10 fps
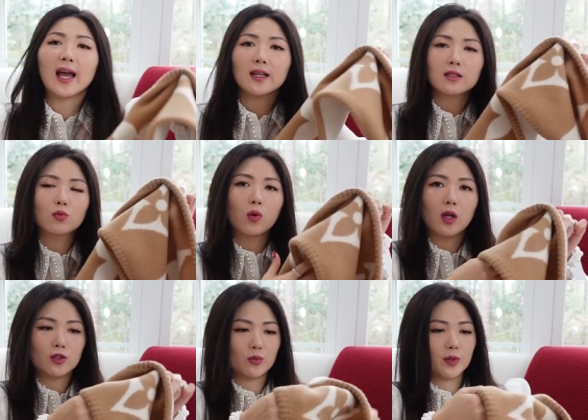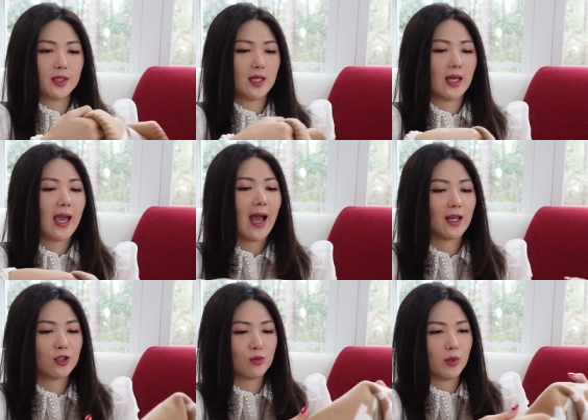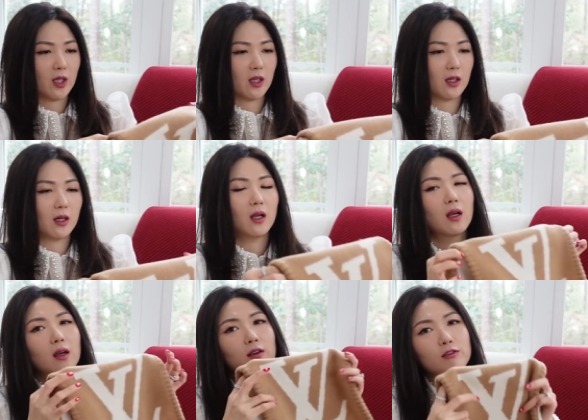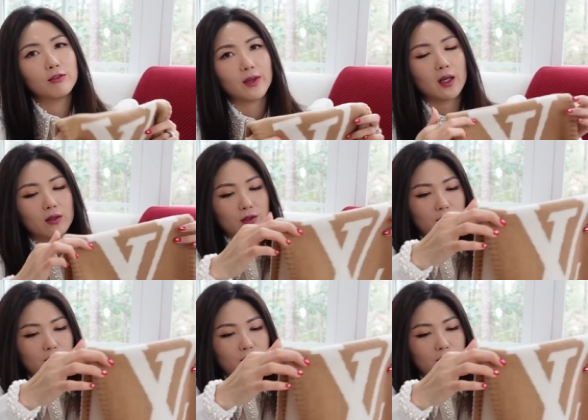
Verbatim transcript: And it's one hundred percent cashmere, very